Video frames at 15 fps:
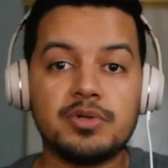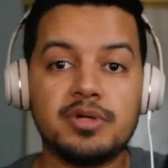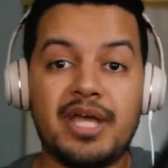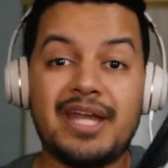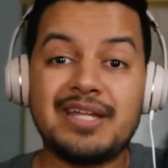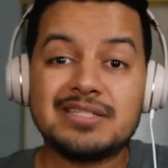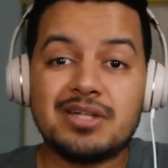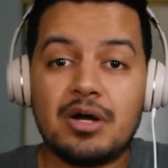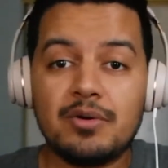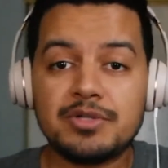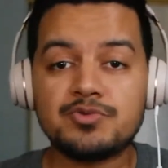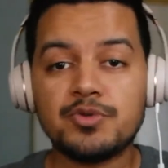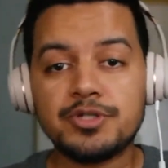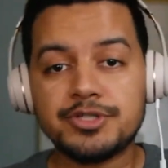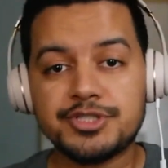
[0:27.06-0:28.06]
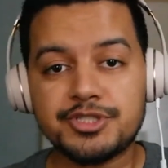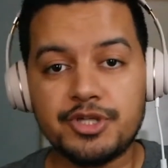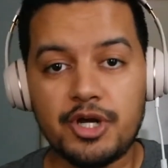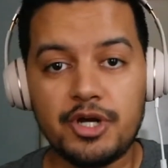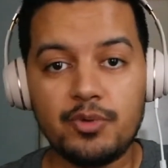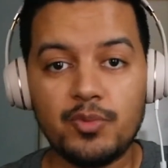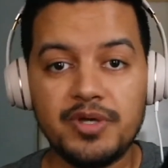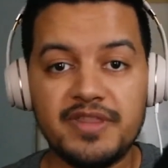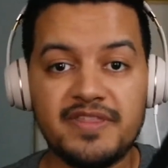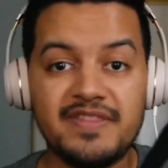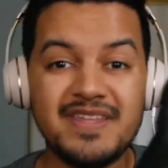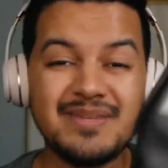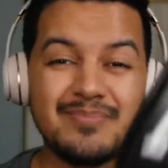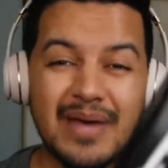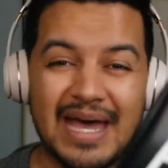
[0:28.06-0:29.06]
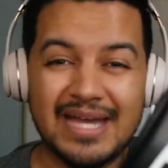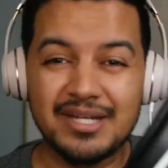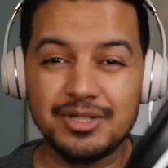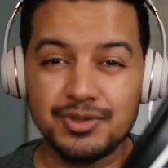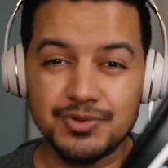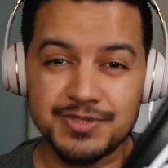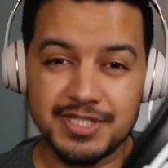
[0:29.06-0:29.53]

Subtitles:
And as always, we'll start with the bad news